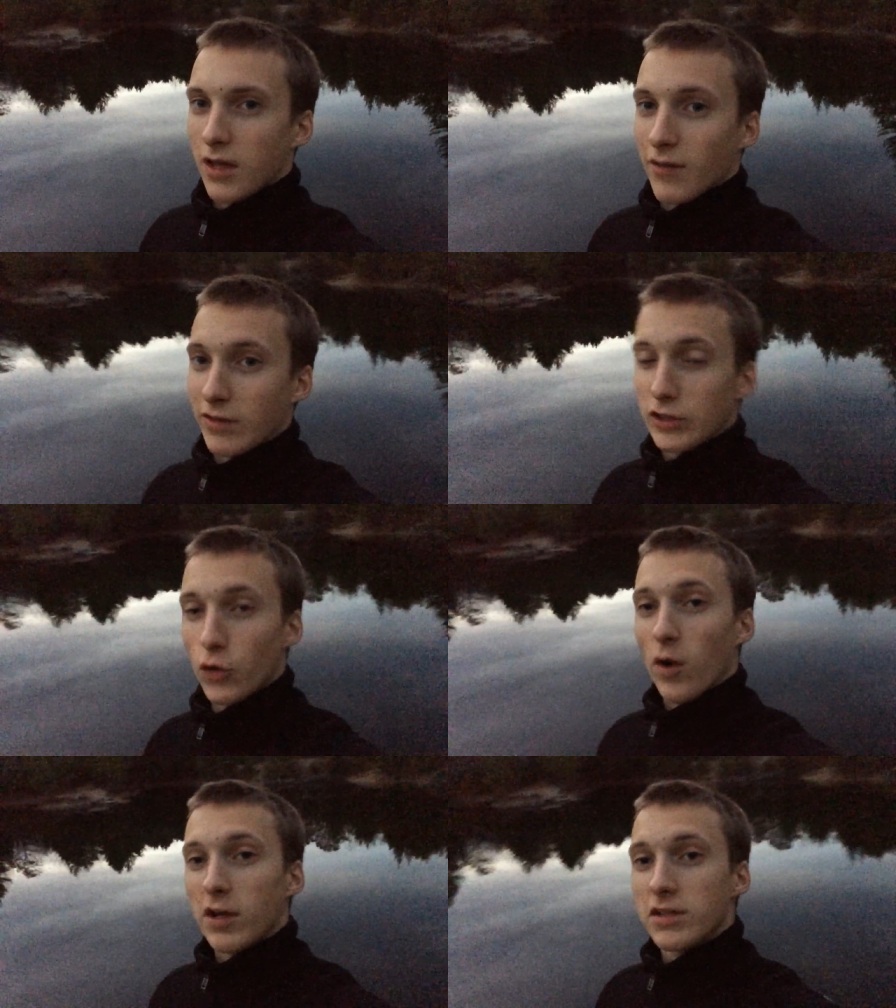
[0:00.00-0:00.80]
and
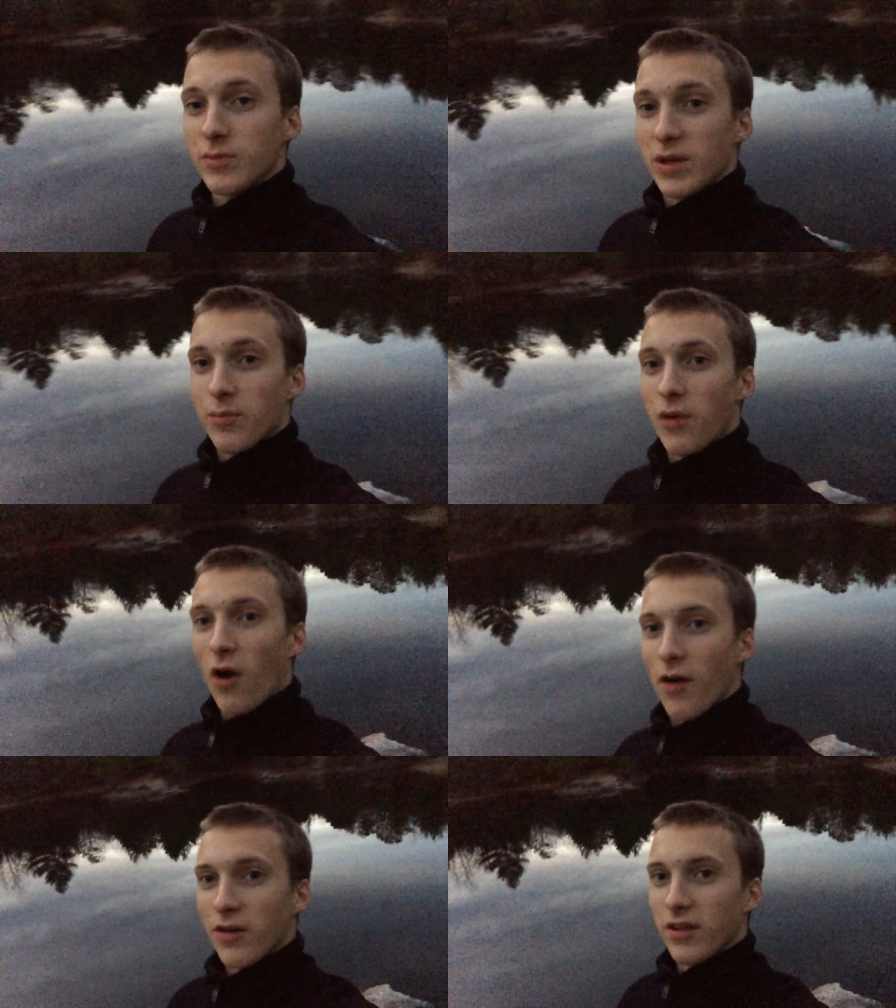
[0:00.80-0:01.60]
rejoice in being
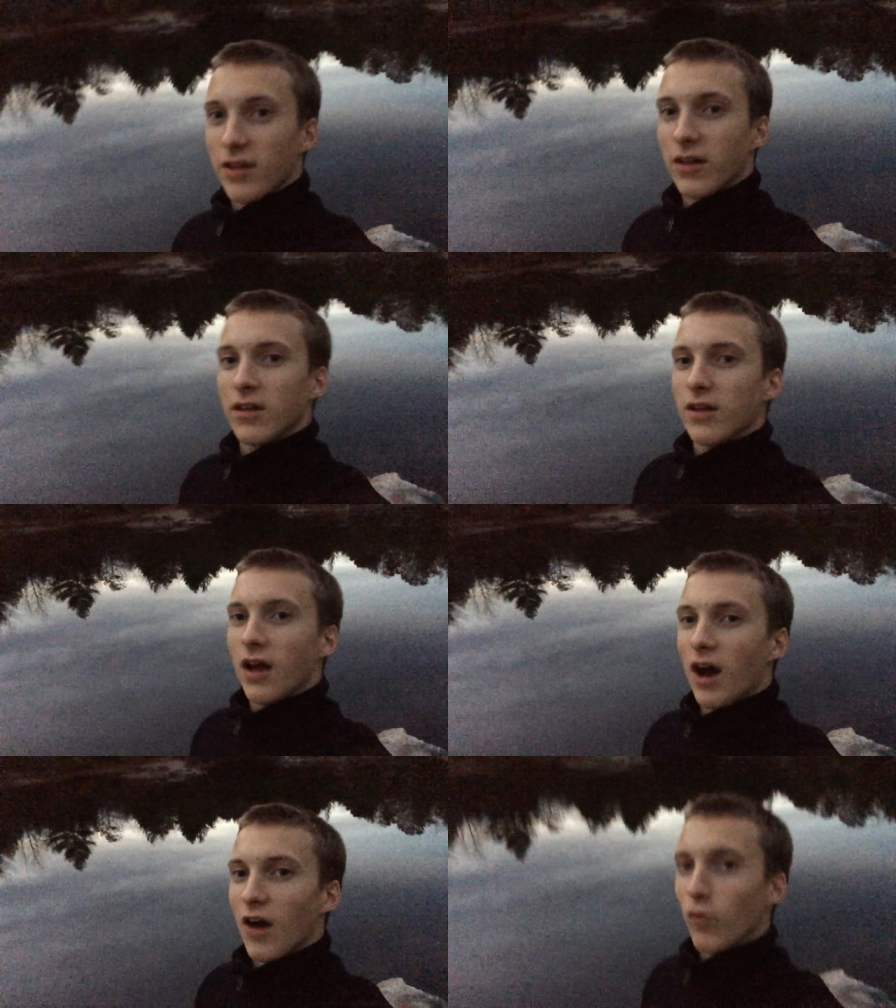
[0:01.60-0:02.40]
part
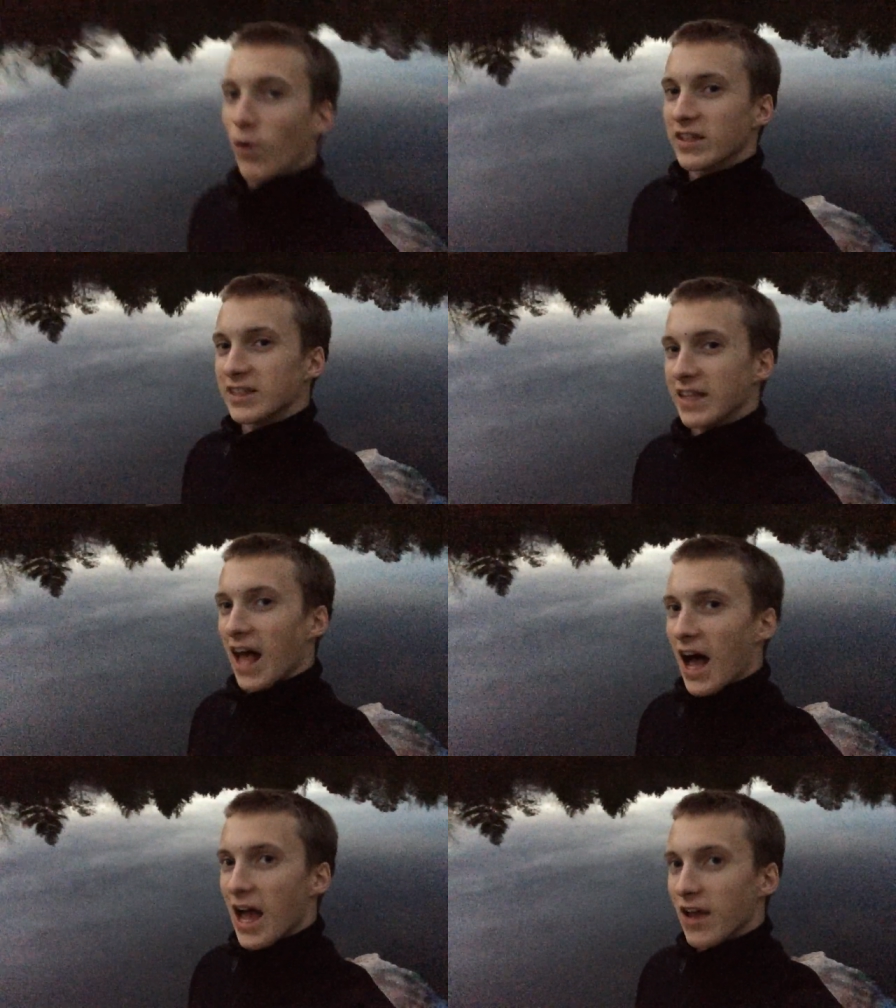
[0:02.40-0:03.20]
of what is
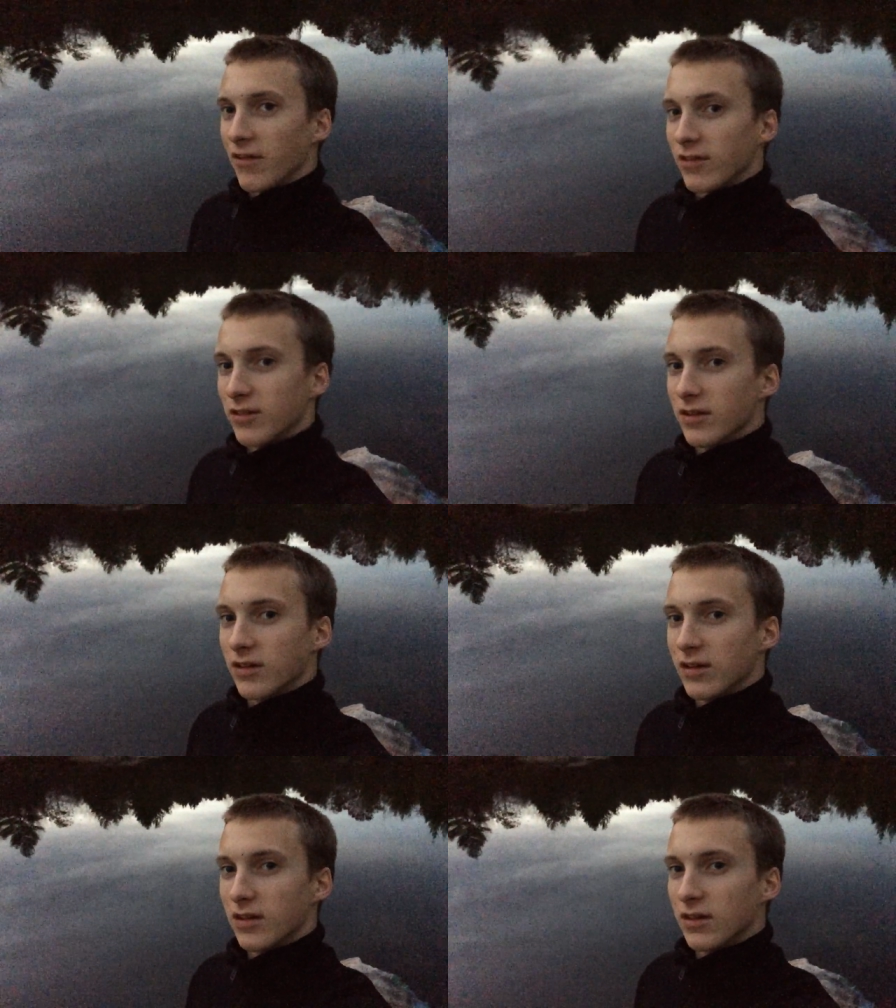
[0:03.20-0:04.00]
alive,
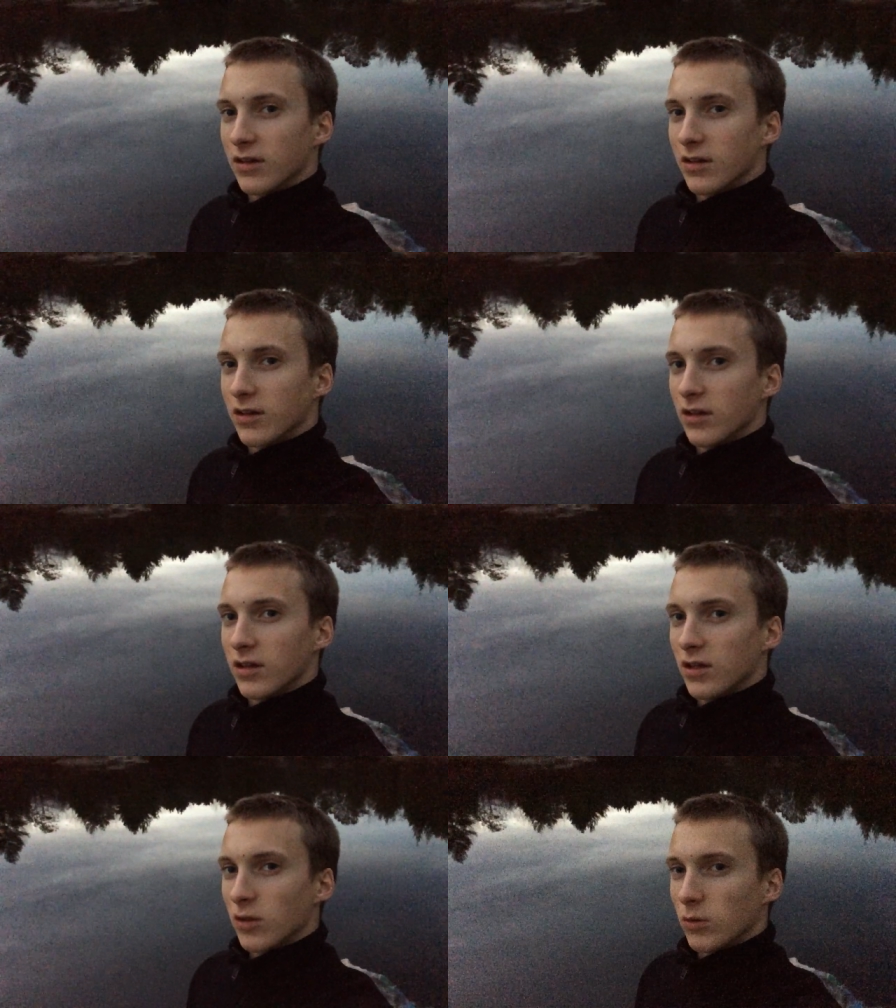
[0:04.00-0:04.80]

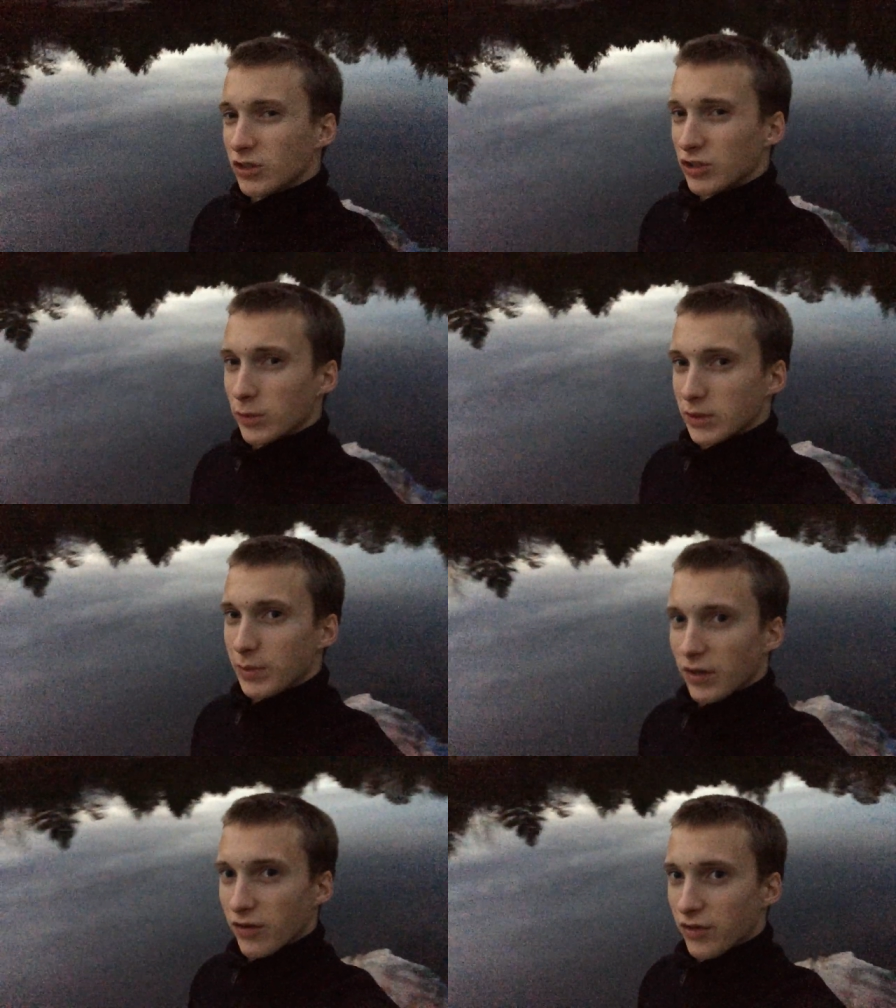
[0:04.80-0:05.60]
which is so
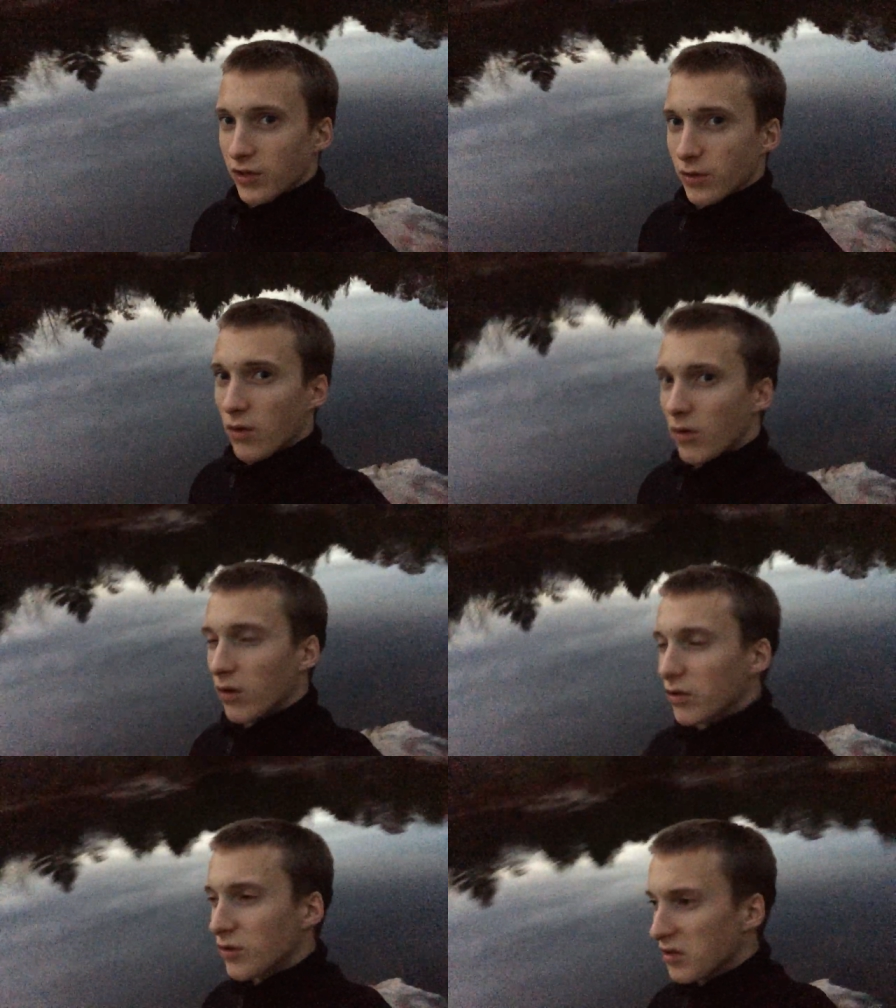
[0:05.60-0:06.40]
much bigger than you.
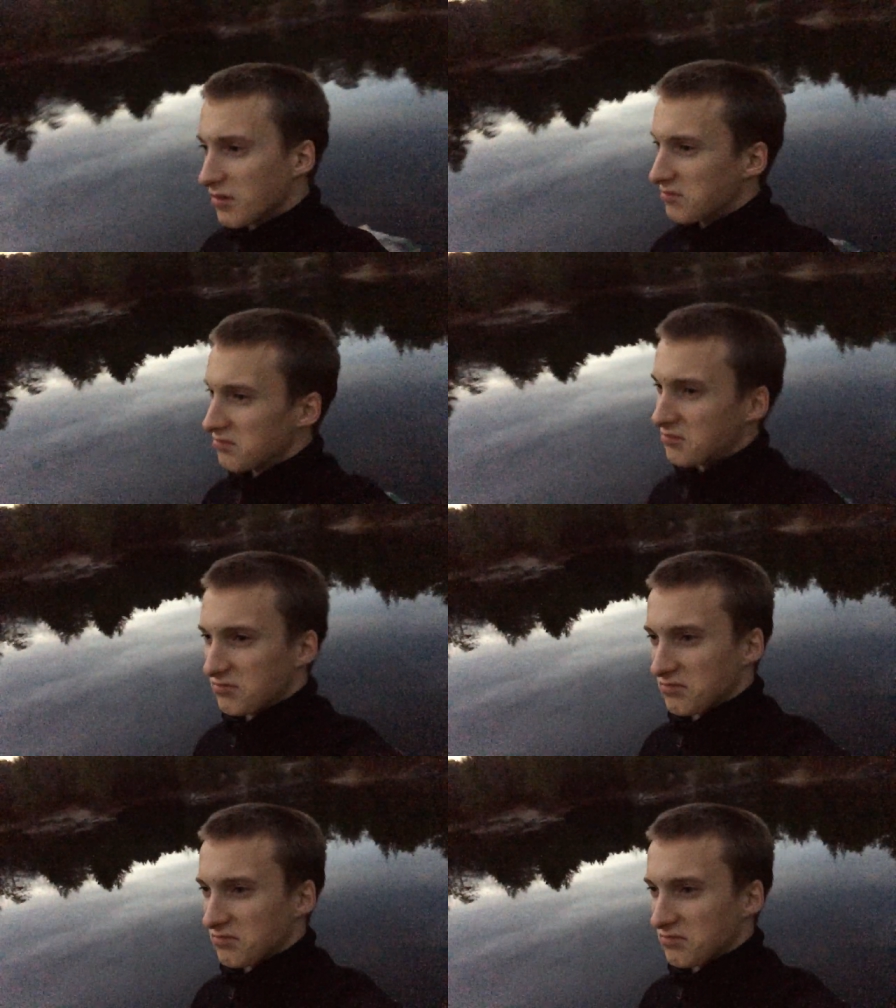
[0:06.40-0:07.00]
Or you can